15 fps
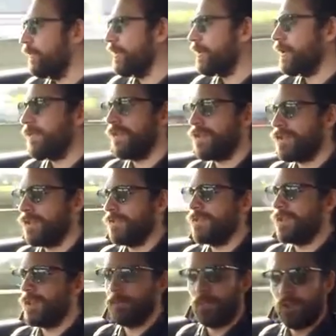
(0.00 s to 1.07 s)
Wondering if I should have
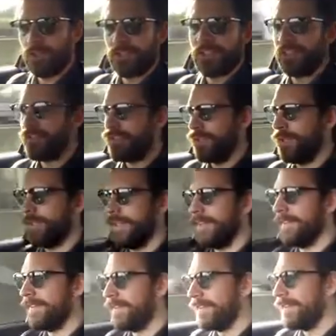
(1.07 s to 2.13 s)
done the Porsche thing sooner.
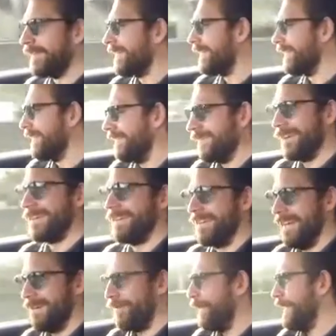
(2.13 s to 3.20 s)

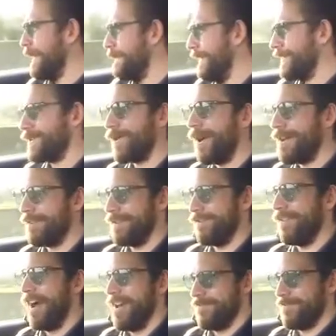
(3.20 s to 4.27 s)
But I've only been driving
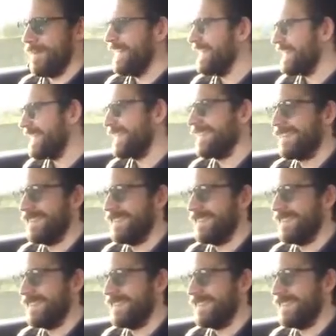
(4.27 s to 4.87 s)
five minutes.